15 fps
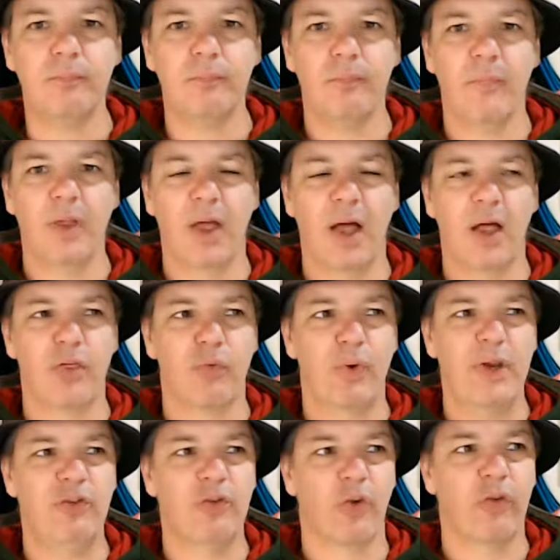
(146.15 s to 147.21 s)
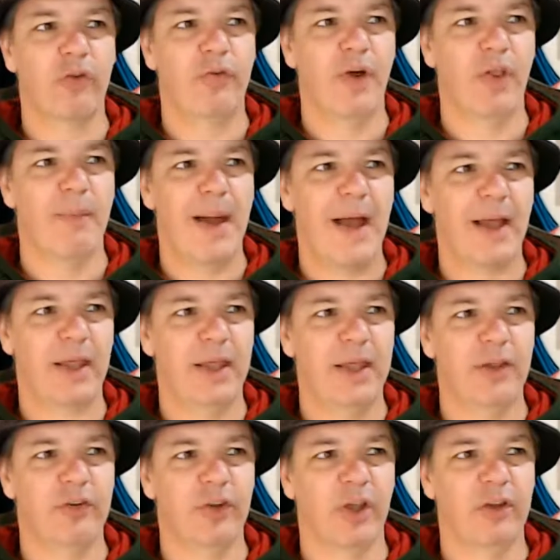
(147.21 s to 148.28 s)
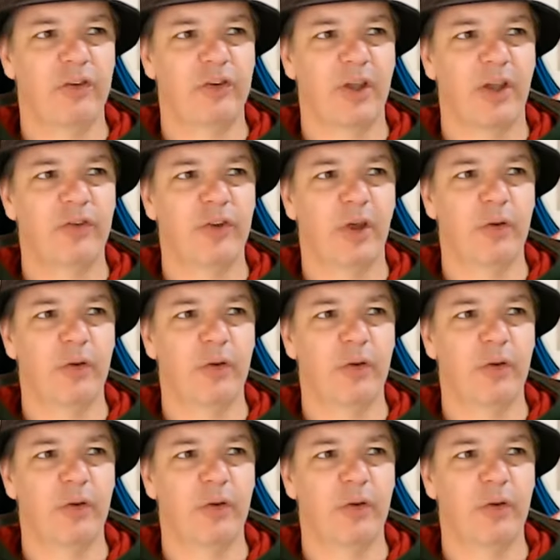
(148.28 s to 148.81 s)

3 shots further back is Sasso.